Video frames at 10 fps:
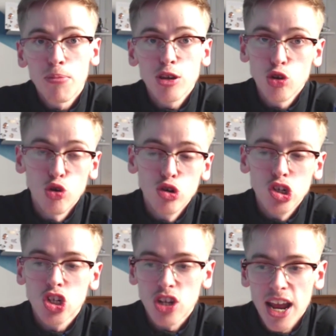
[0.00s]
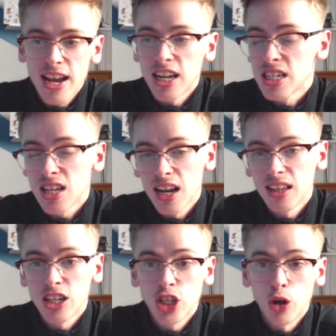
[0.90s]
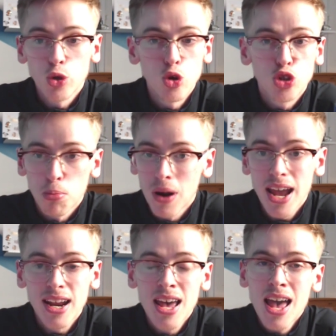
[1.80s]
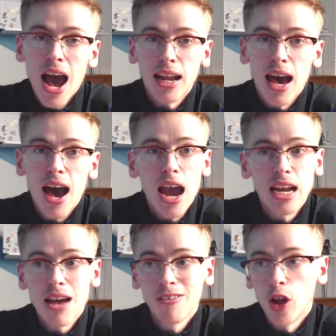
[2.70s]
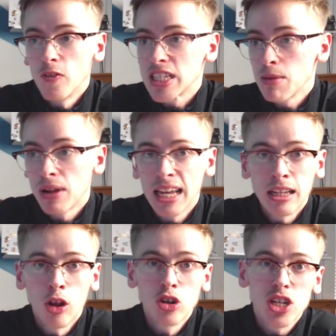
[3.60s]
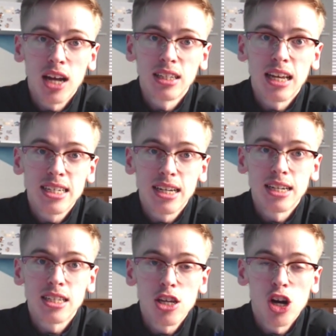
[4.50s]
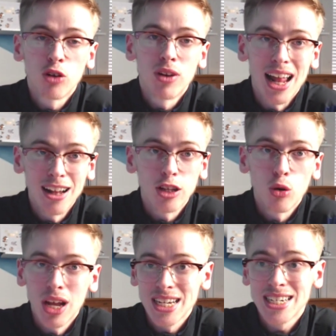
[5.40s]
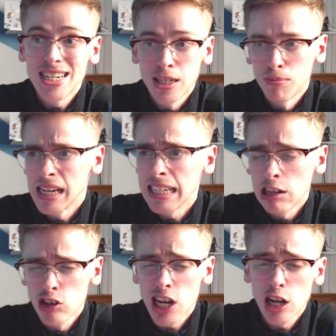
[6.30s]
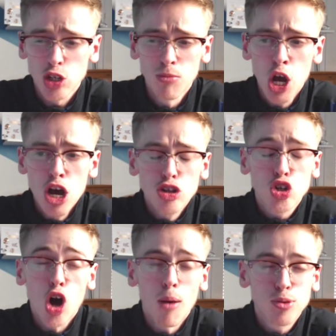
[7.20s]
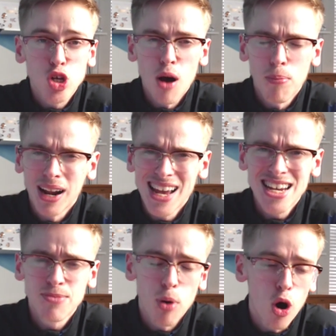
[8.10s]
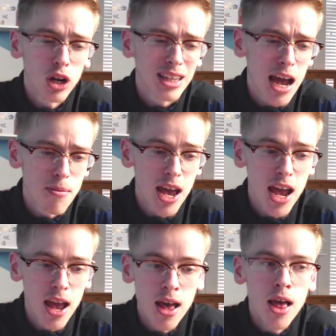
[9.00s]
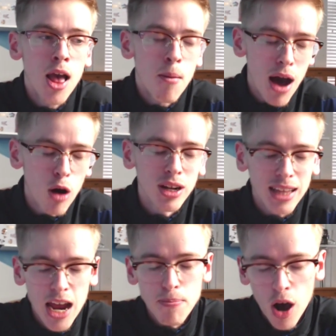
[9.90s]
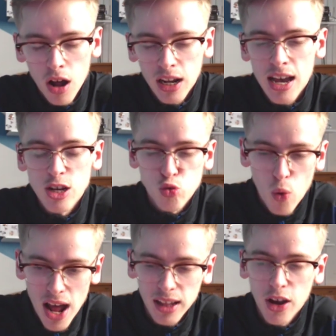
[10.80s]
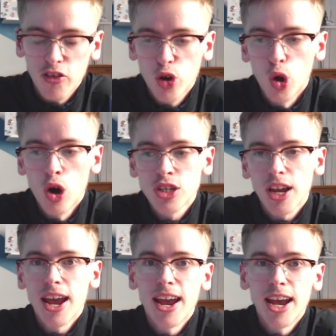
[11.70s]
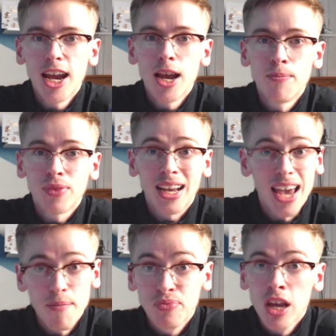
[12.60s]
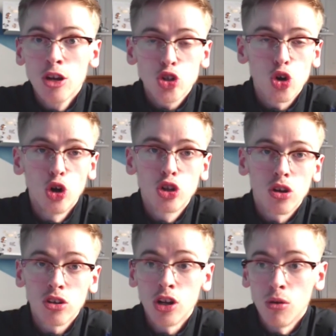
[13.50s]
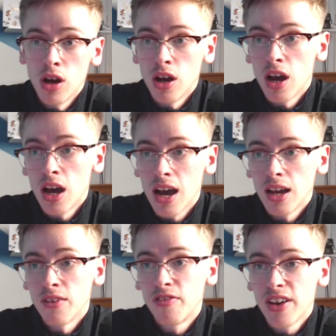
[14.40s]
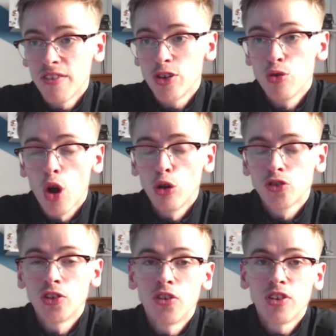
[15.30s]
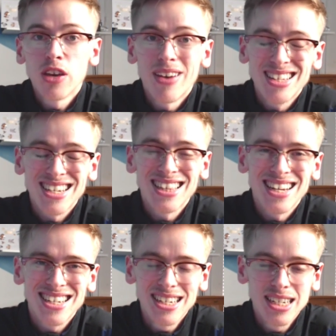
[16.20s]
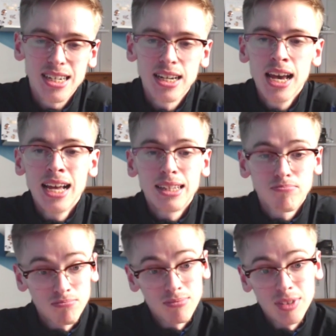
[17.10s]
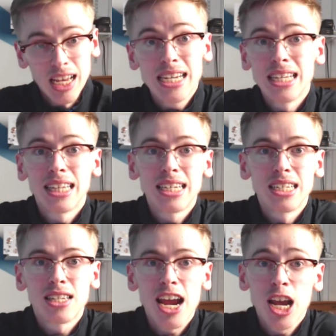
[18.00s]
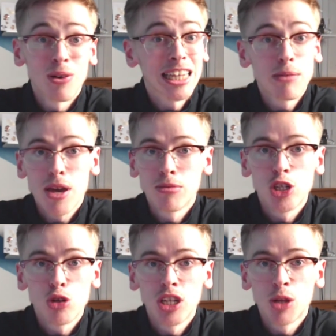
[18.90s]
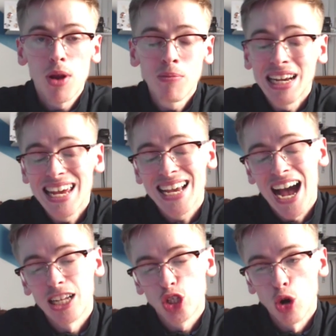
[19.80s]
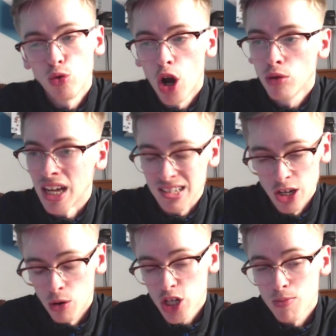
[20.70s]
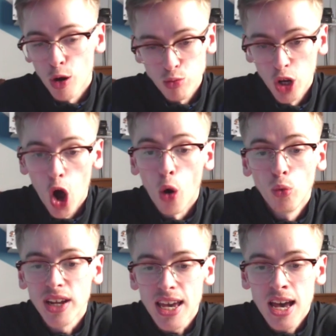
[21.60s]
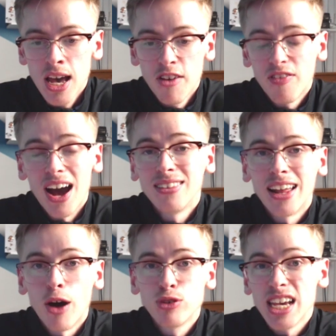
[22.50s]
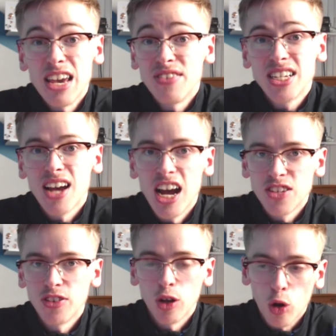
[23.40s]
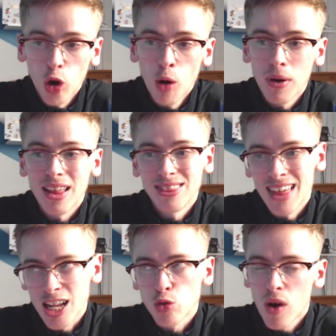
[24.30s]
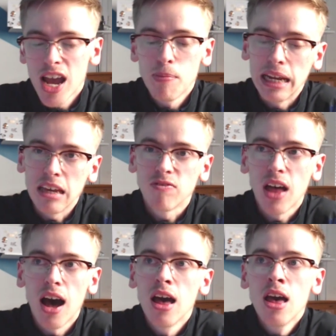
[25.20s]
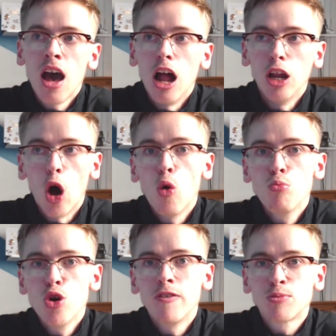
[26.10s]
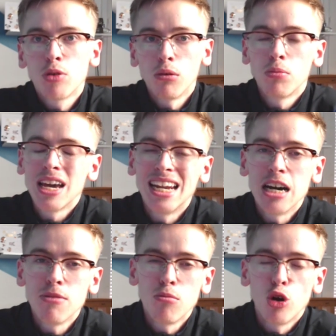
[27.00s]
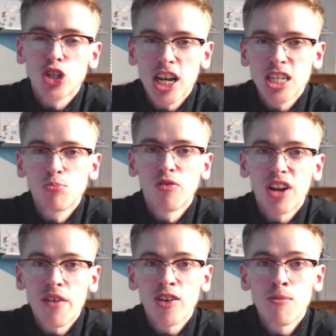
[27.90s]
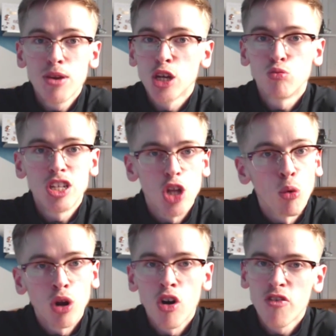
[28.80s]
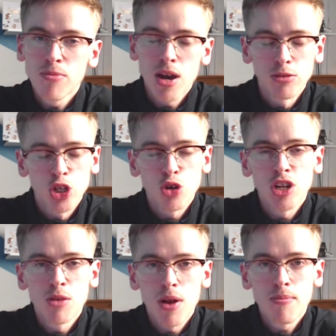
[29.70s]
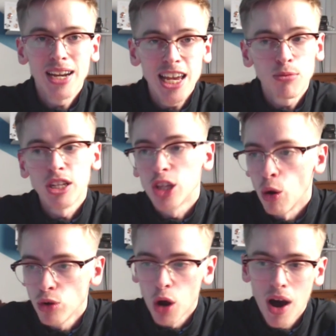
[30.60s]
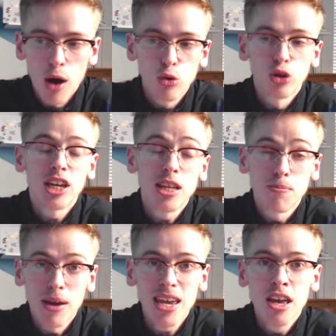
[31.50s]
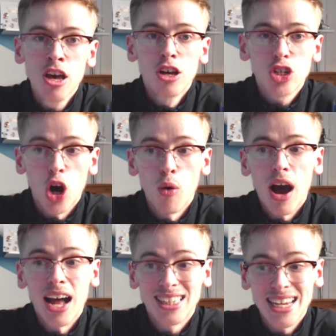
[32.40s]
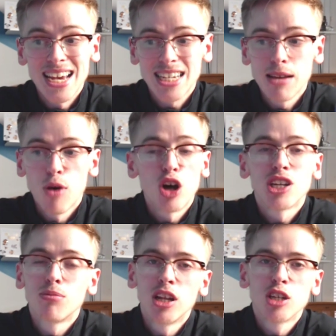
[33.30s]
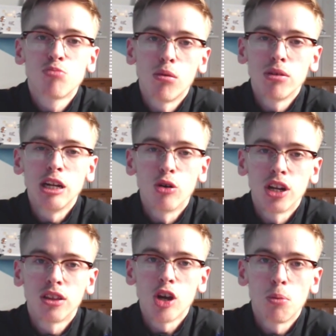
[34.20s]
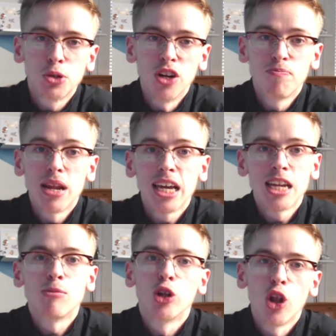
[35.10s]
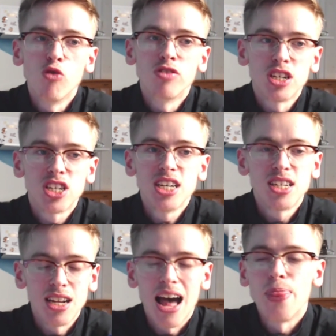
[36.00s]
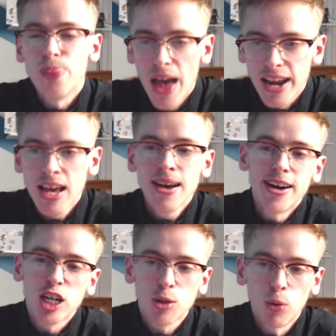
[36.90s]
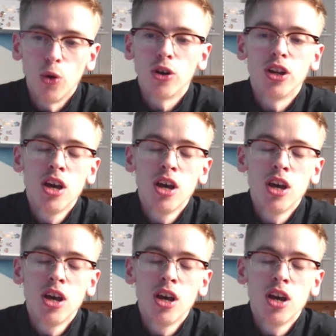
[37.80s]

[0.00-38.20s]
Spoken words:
young striker, a striker that, used to playing at a high level. Obviously played alongside the likes of Cristiano Ronaldo last season, played alongside some top players, Paulo Dybala as well, of course. Again, scored, a fair few goals for Juventus last season. Decent striker. Whether he'd be able to do it in the Premier League, I don't know. That, I suppose we'll only find that out if he signs for the club. That's why I believe that a loan move is probably a little bit more sensible for Everton, because we don't know if he'd be able to do it in the Premier League. We don't know how good he'd be. So I dare say Marcel Brands is probably looking at the option of bringing him on loan for a season and then exploring